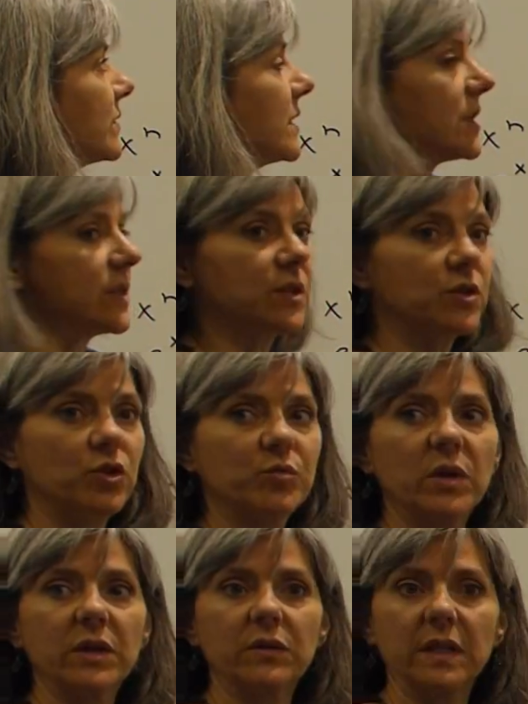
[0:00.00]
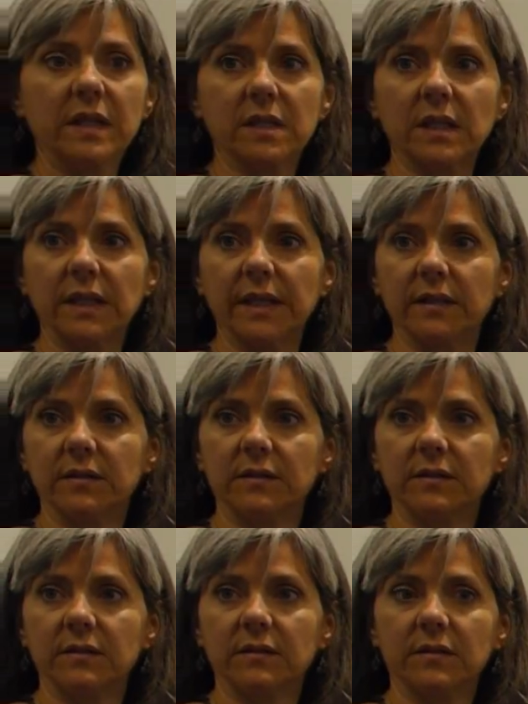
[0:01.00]
is in the numerator, then it's a ln.
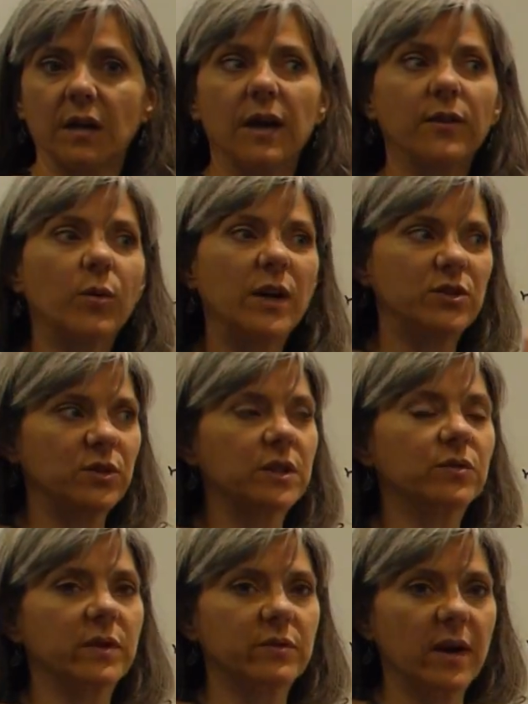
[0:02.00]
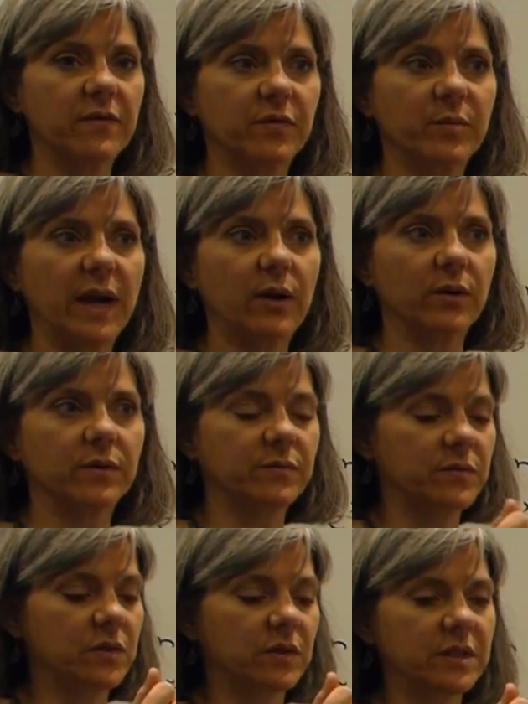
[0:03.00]
Otherwise, you need to rewrite for power.
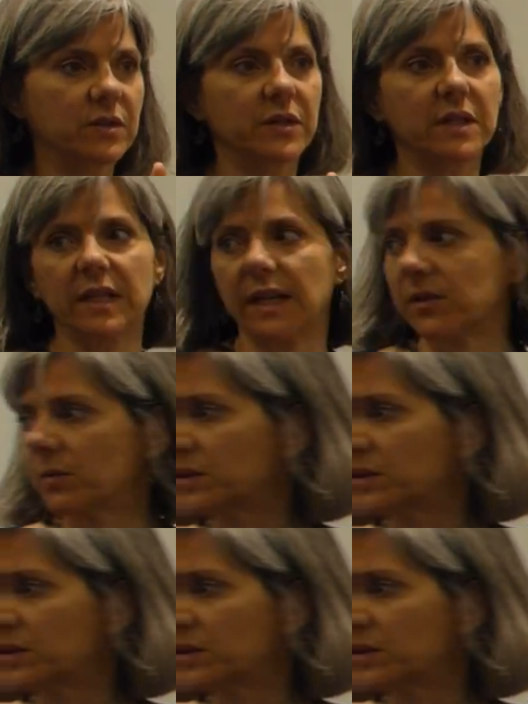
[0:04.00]
So let's look at the next